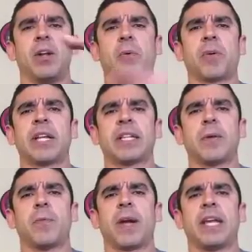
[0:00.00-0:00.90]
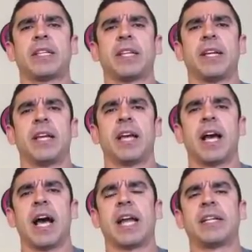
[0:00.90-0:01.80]
lowering the weight
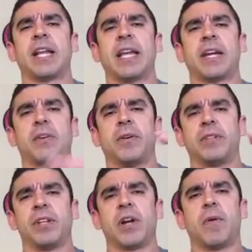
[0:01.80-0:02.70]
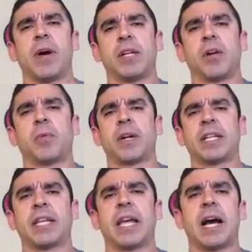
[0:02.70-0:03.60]
and
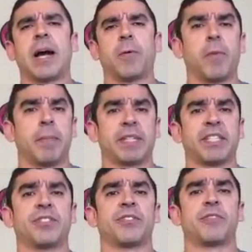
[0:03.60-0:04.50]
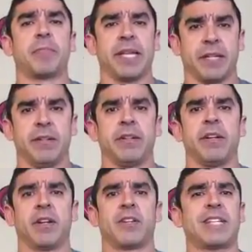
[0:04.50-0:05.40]
lowering the repetition speed.
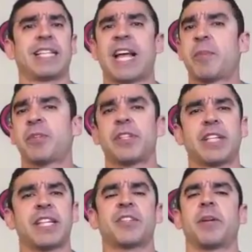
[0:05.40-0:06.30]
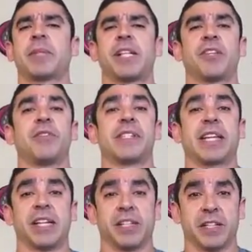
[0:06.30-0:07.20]
Because that time under tension, I'm telling you, is
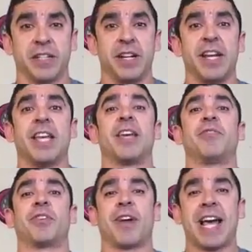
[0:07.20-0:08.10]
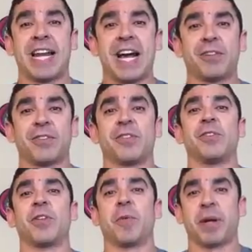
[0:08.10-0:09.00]
killer. If you try it out,
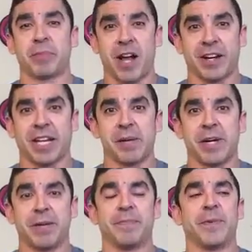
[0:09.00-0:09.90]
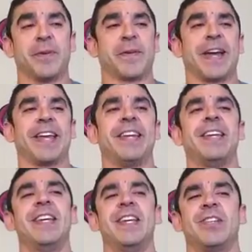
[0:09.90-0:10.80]
you'll know what I'm talking about. Okay,
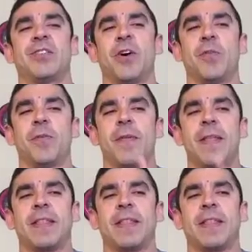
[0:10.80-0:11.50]
so